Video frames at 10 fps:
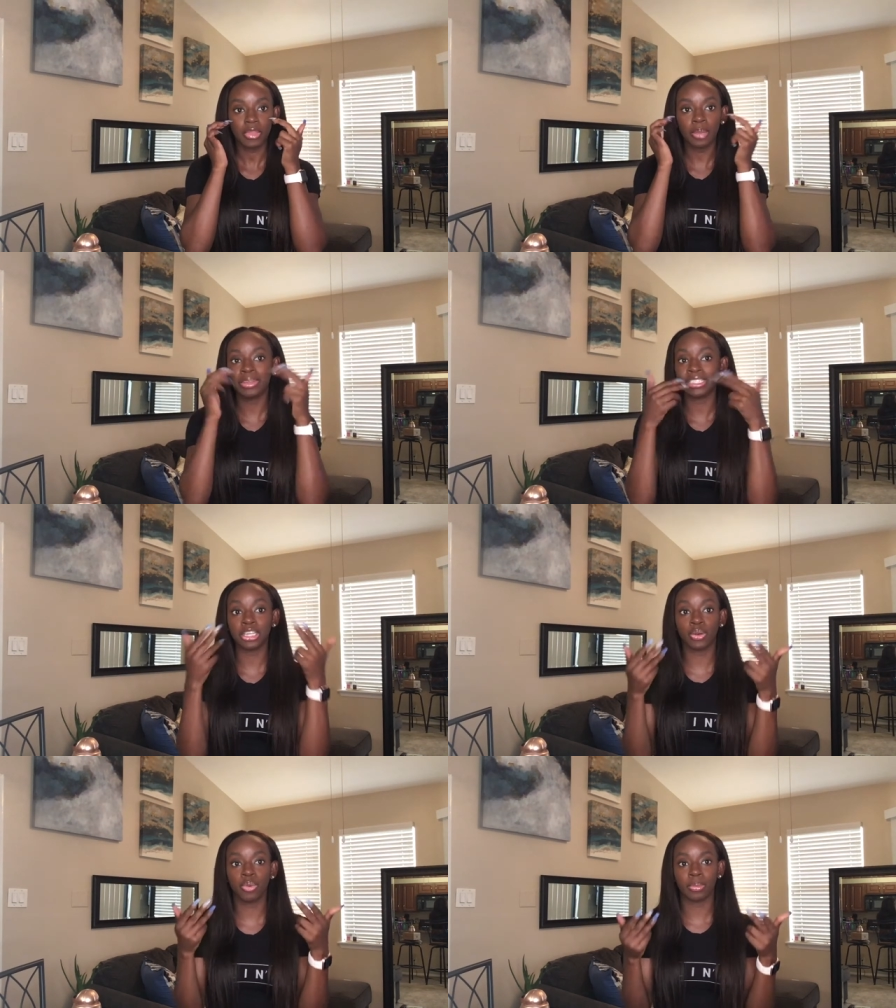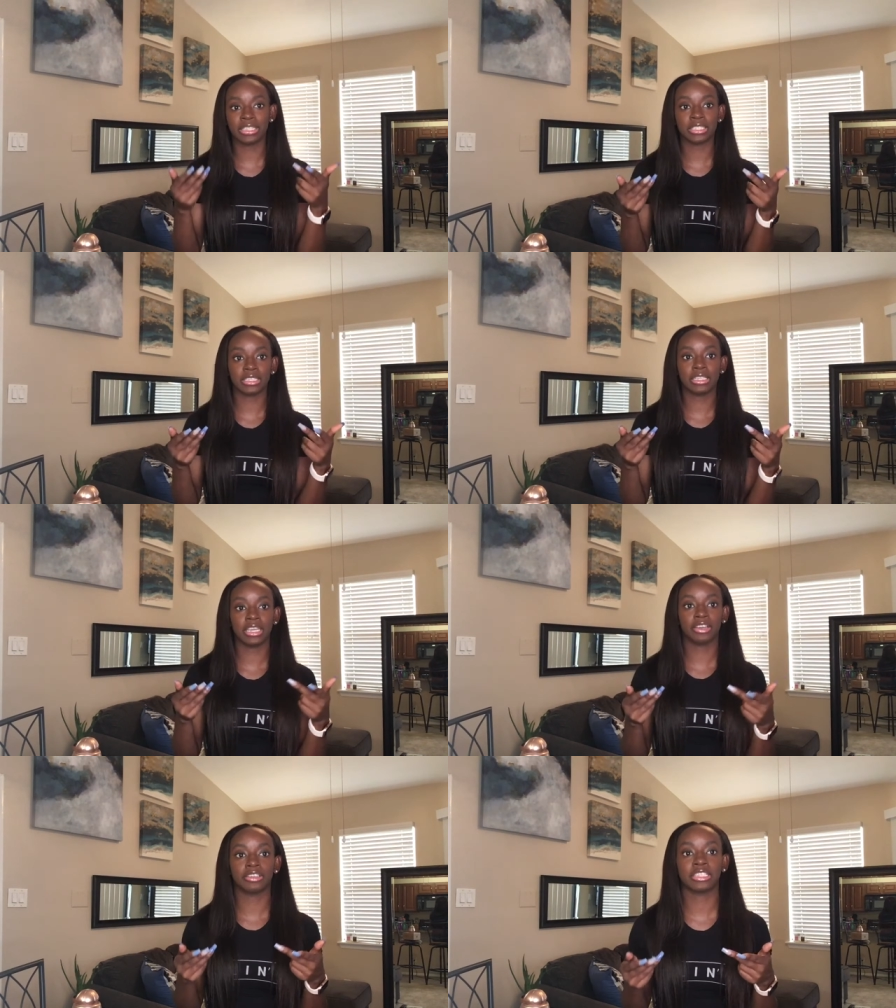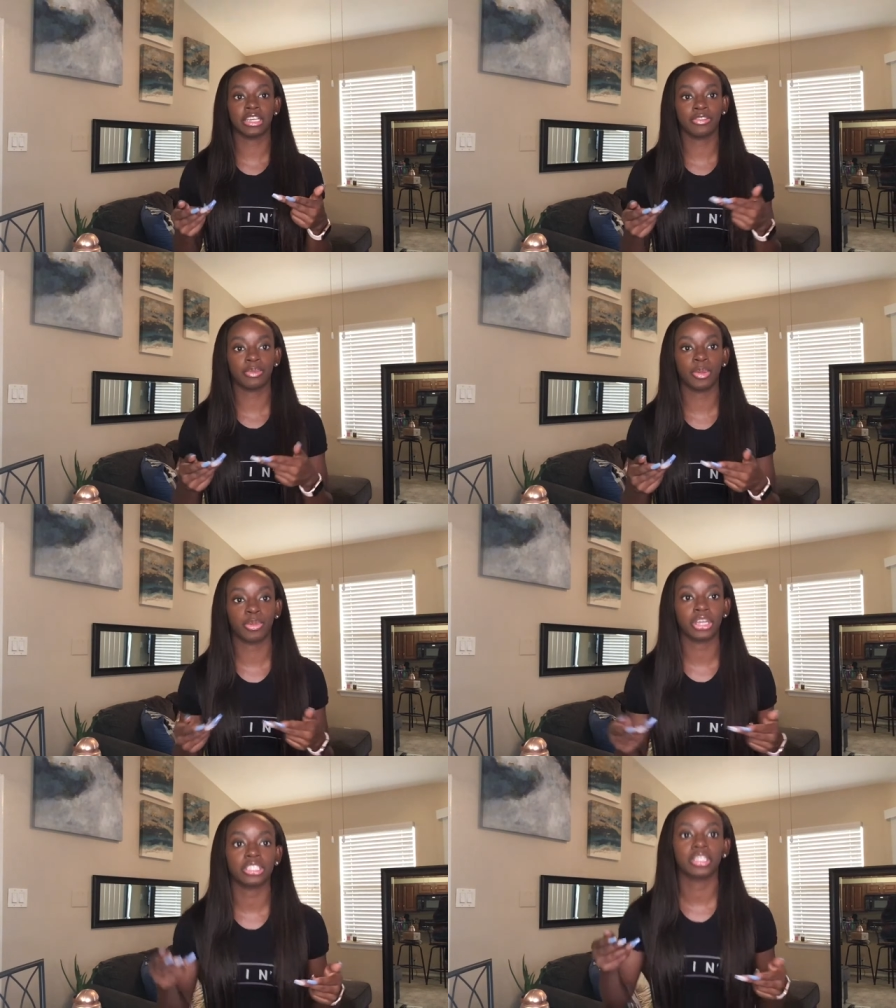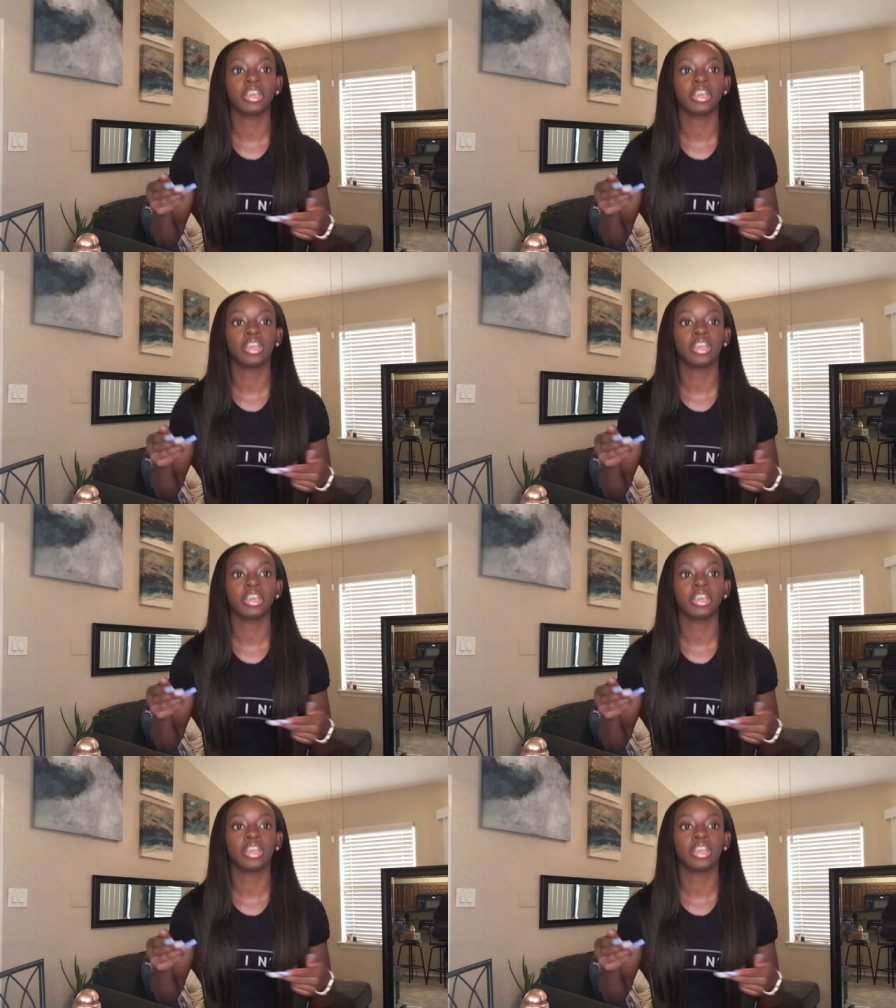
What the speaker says: because I don't want my skin to get irritated from the brush.